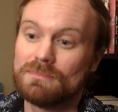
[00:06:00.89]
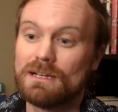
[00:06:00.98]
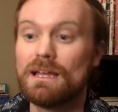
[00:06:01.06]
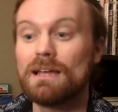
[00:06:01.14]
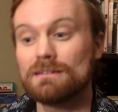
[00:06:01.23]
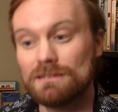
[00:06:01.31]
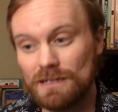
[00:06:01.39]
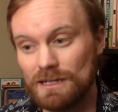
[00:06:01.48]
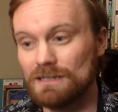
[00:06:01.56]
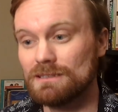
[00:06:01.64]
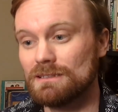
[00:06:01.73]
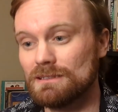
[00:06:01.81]
and the
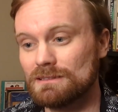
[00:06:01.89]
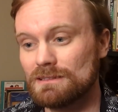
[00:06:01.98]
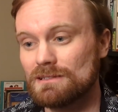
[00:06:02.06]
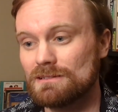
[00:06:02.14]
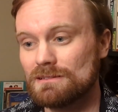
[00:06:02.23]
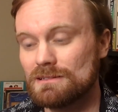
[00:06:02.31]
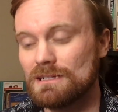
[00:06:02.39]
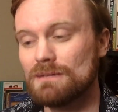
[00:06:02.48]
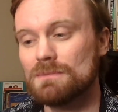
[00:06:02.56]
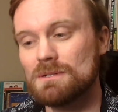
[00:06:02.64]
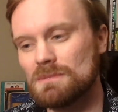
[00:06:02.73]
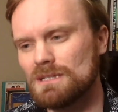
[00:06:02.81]
onions
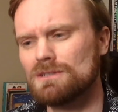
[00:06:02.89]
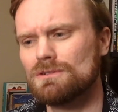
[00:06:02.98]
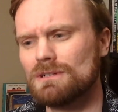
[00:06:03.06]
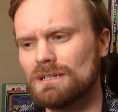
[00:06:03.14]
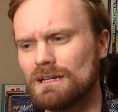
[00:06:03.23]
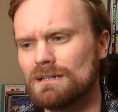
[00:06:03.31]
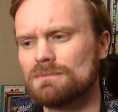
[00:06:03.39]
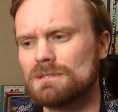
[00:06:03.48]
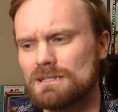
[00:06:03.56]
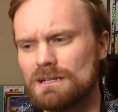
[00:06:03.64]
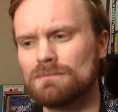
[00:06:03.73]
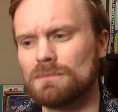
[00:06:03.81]
seemed to be doing him
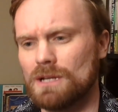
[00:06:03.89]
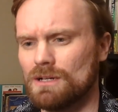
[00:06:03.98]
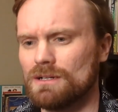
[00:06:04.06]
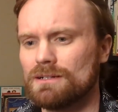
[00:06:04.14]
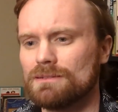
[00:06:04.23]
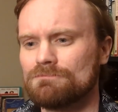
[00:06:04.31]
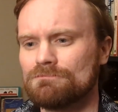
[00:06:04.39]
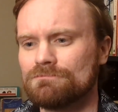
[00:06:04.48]
some good.